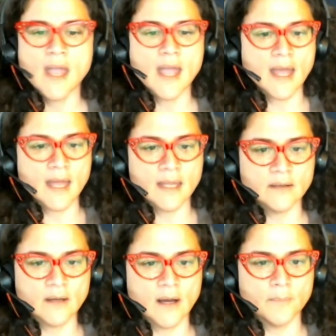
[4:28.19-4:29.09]
And
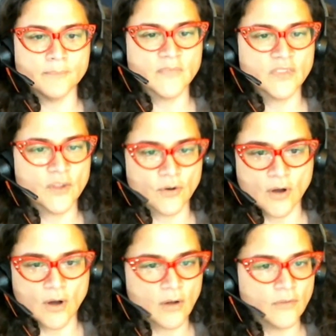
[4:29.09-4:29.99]

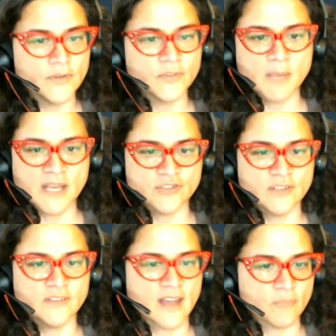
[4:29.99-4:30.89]
all these
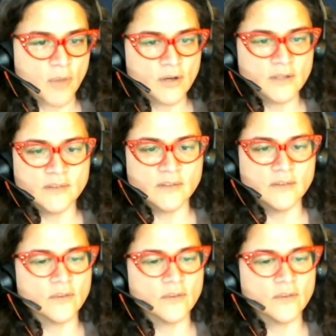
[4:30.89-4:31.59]
patients have Parkinson's.